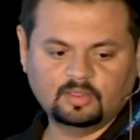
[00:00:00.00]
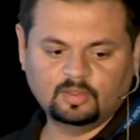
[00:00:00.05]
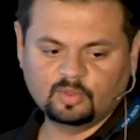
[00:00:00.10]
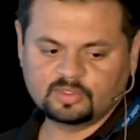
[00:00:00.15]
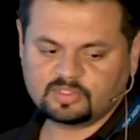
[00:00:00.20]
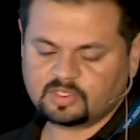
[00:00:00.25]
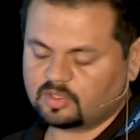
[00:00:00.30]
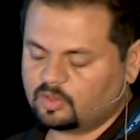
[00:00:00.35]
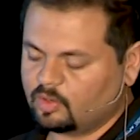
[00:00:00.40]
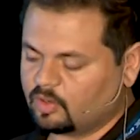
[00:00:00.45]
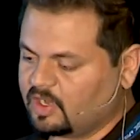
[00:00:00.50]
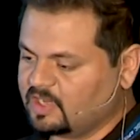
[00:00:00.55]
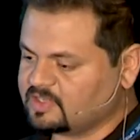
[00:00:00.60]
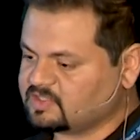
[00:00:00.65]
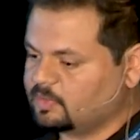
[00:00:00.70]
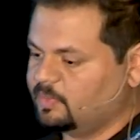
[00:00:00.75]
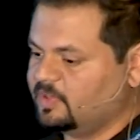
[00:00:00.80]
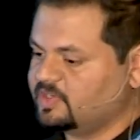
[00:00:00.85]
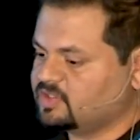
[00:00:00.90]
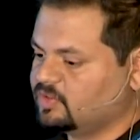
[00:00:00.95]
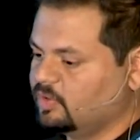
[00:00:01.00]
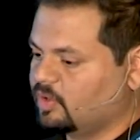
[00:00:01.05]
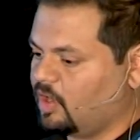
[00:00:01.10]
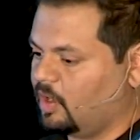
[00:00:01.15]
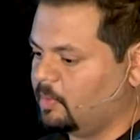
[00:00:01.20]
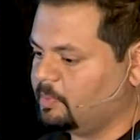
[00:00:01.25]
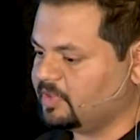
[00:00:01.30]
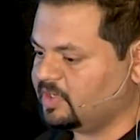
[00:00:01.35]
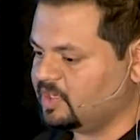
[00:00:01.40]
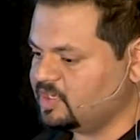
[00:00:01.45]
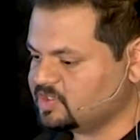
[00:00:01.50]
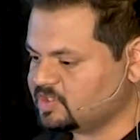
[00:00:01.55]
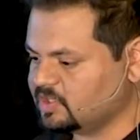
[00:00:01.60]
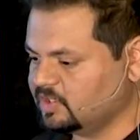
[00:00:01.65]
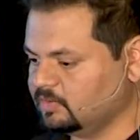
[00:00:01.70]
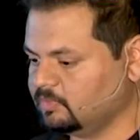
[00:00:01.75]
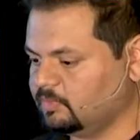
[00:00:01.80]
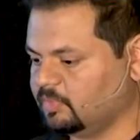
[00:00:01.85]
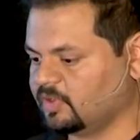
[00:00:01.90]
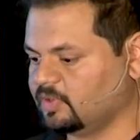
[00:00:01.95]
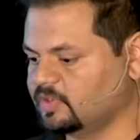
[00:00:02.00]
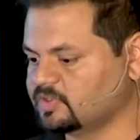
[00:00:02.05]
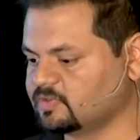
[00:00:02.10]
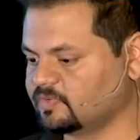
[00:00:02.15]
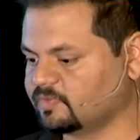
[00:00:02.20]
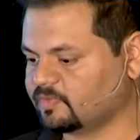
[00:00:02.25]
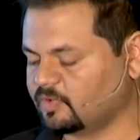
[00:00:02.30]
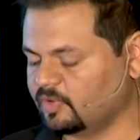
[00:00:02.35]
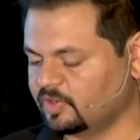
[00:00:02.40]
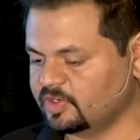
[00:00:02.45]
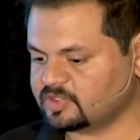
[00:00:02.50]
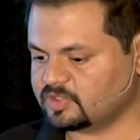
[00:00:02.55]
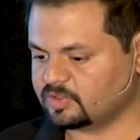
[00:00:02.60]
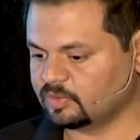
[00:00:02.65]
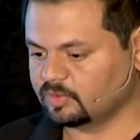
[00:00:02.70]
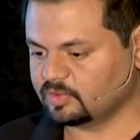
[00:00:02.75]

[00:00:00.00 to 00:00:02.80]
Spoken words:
losing your customers to competition, because of course you're